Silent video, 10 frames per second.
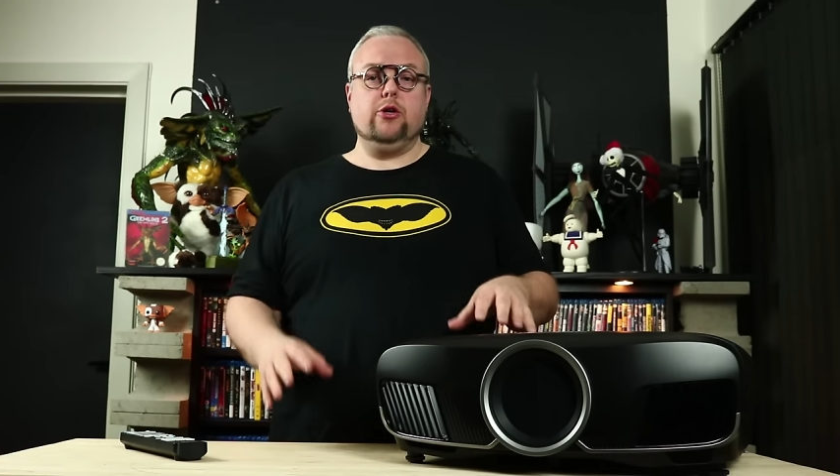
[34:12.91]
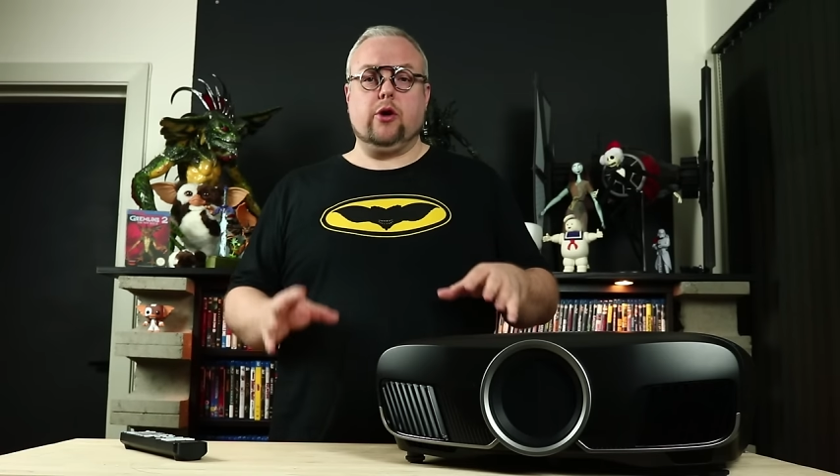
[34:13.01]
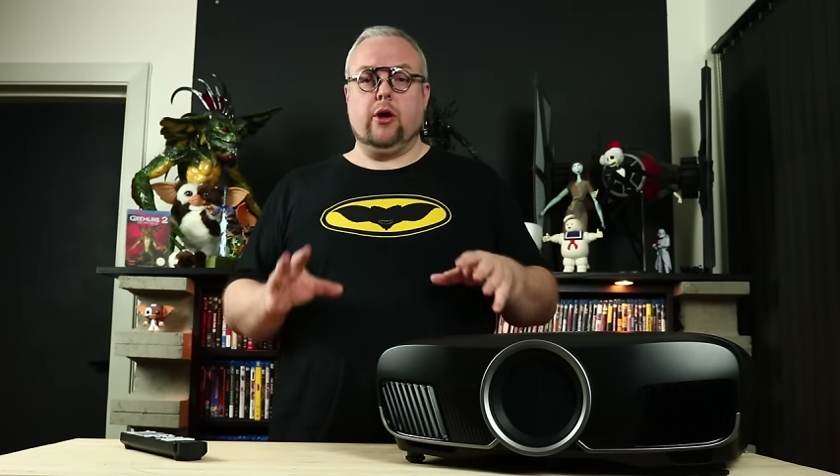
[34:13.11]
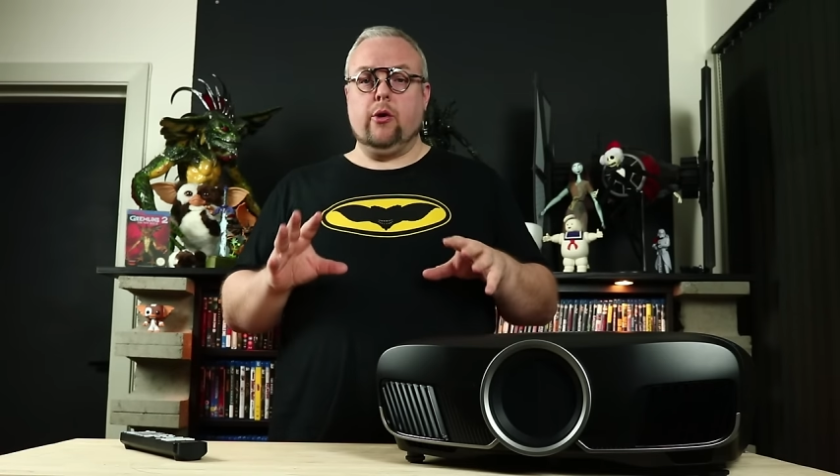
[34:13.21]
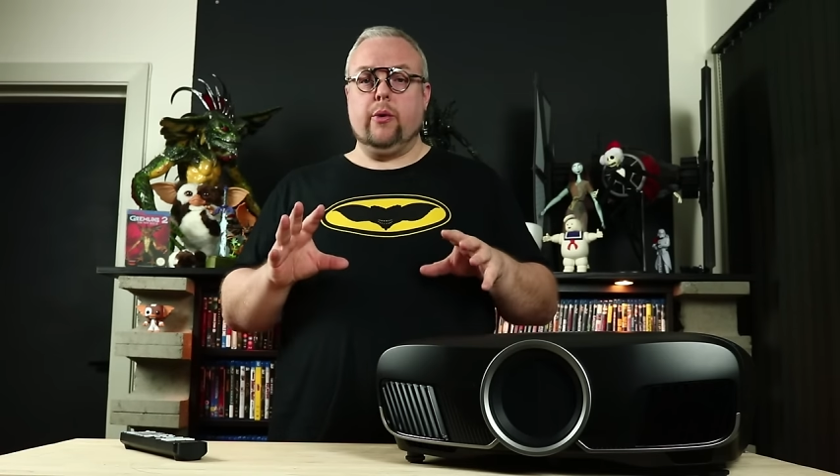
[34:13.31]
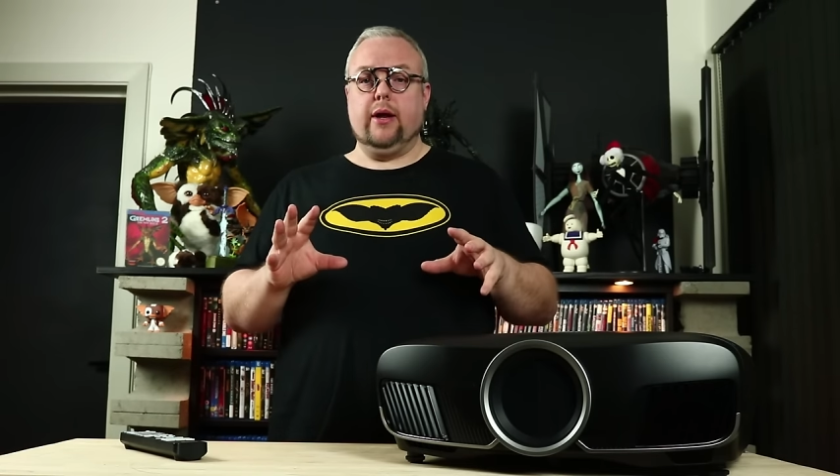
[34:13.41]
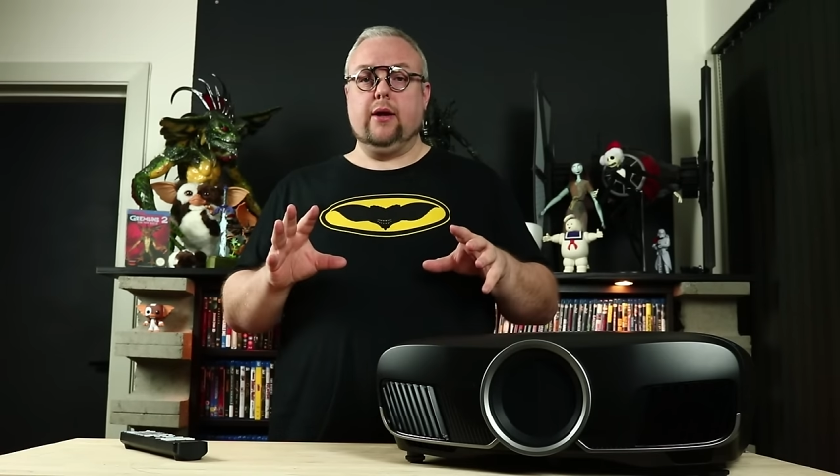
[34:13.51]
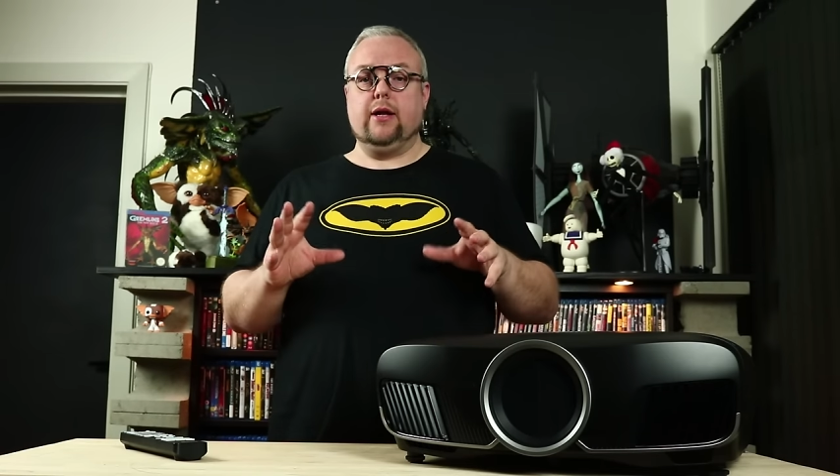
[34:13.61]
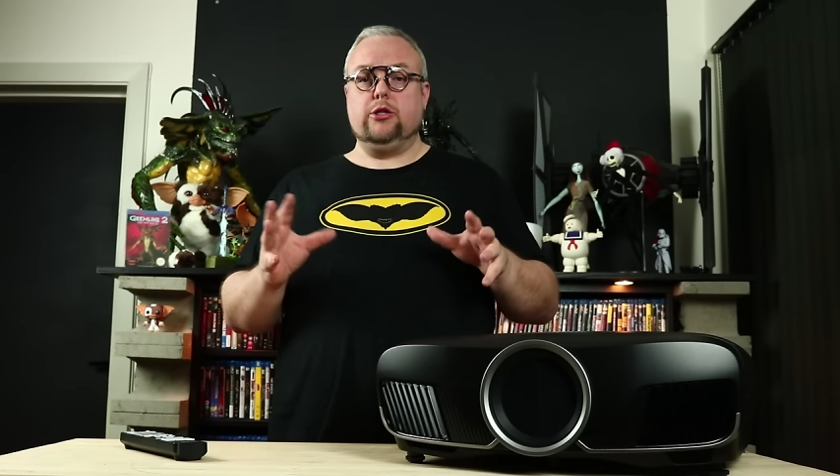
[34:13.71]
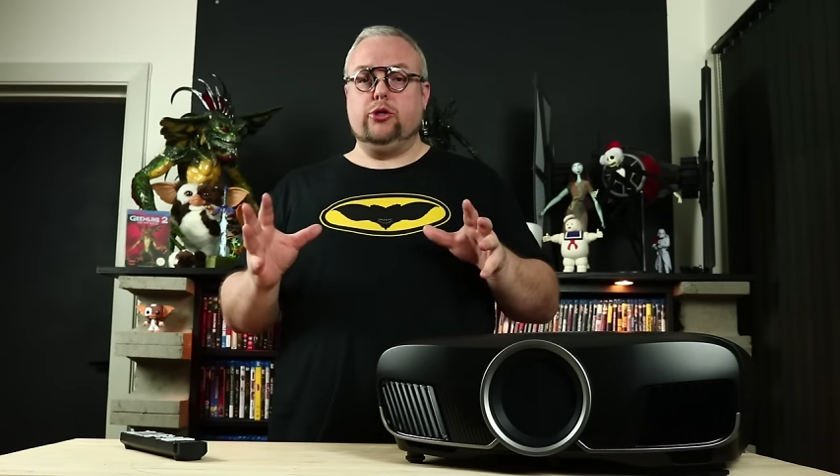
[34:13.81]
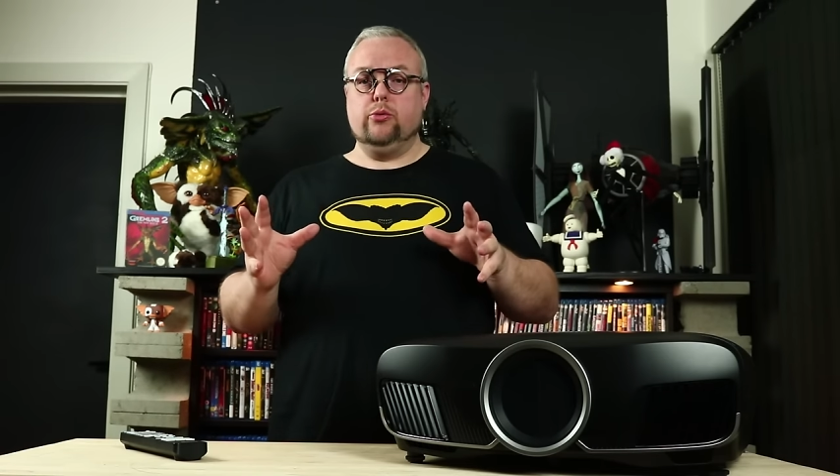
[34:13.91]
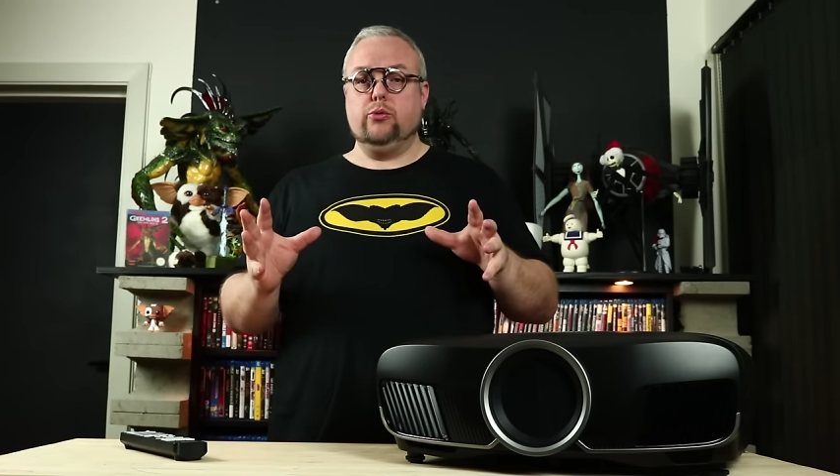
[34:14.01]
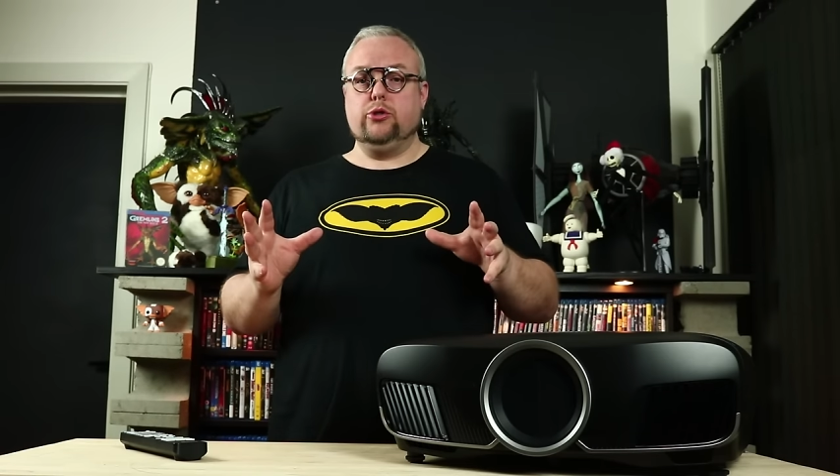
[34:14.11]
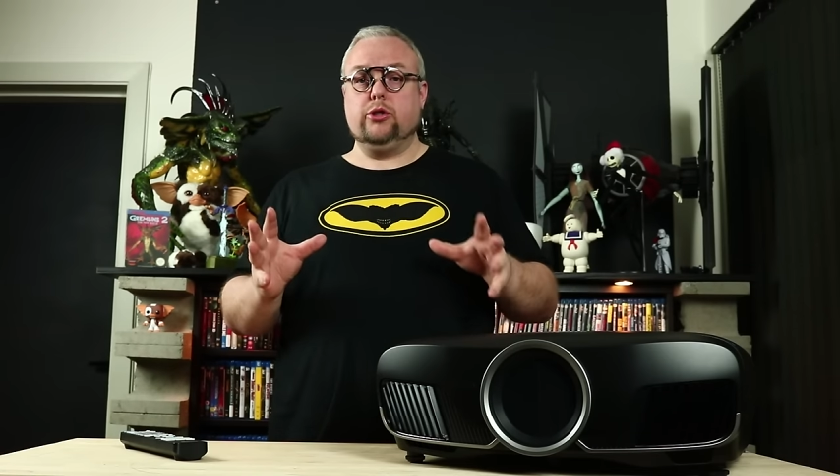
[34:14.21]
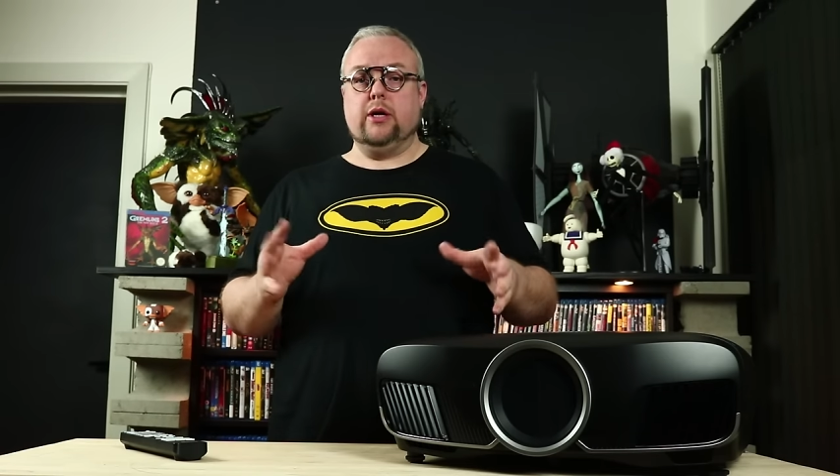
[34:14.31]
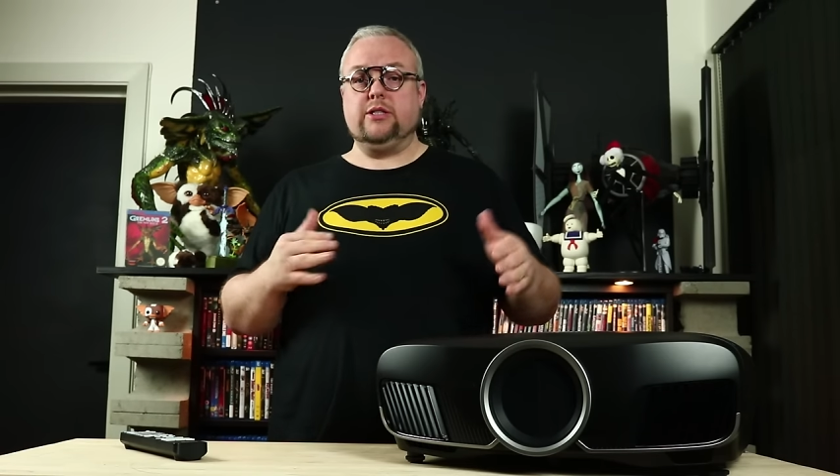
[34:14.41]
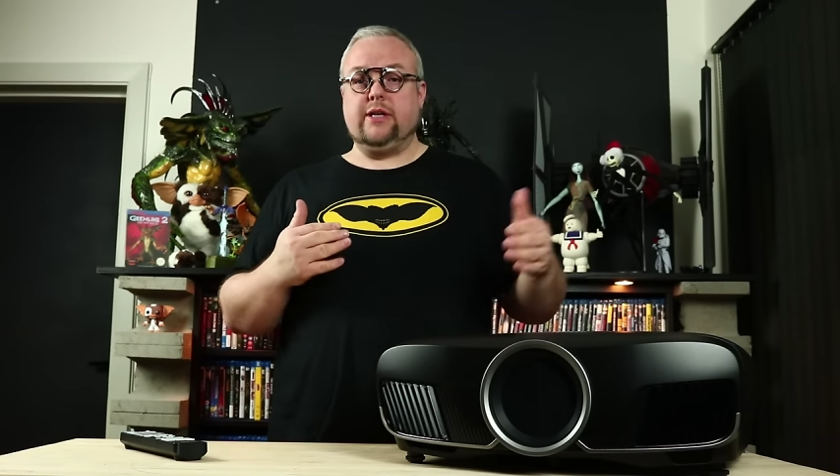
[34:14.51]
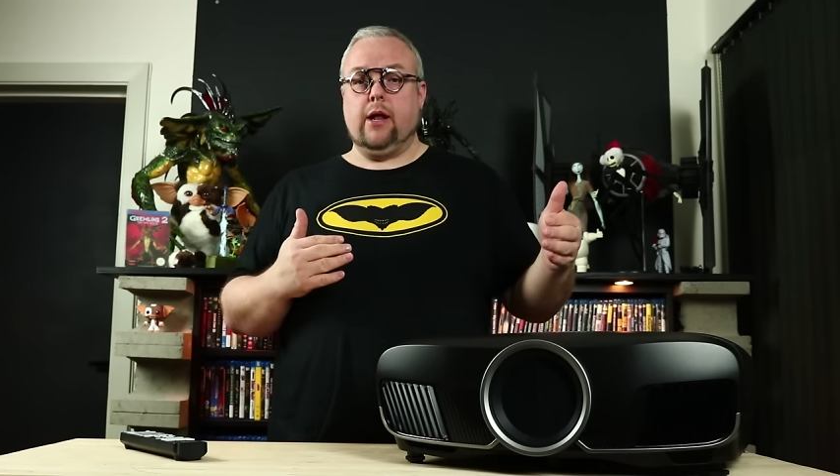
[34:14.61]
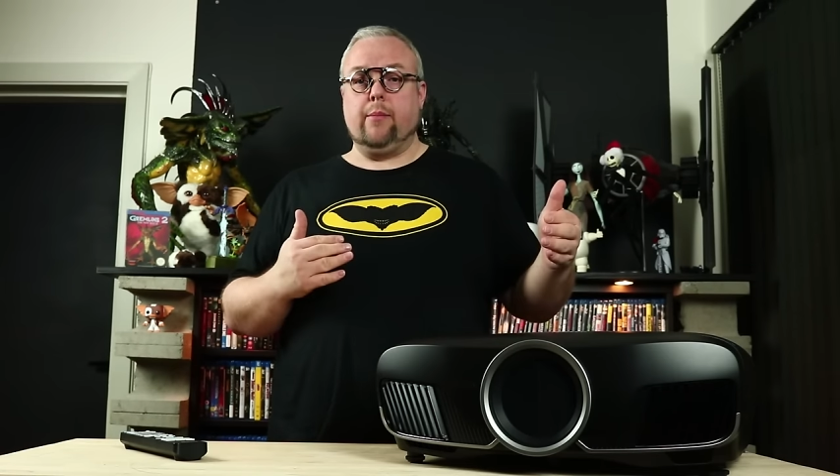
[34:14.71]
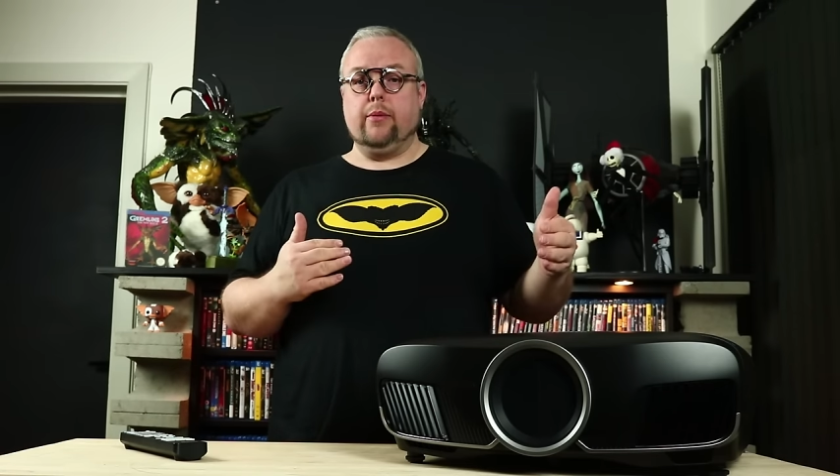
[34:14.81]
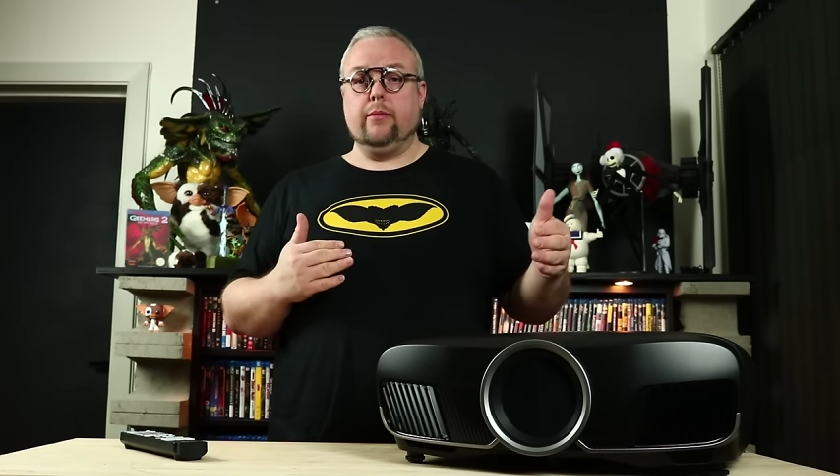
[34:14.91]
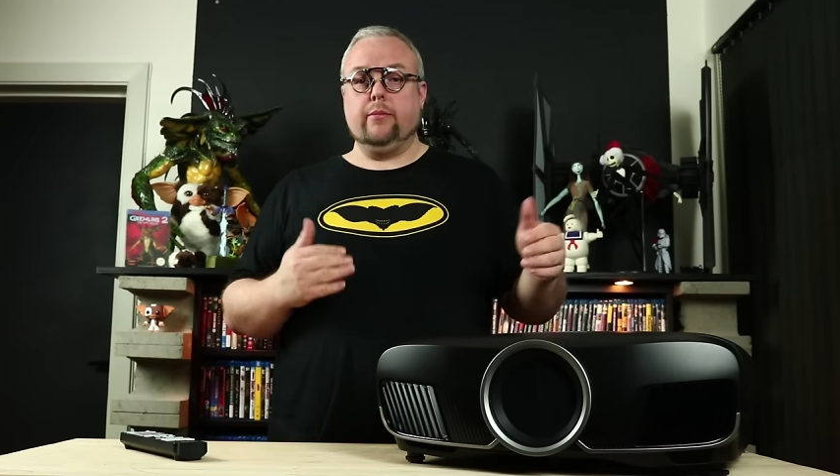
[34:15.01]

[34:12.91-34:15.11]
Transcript: you can go in and choose and set up.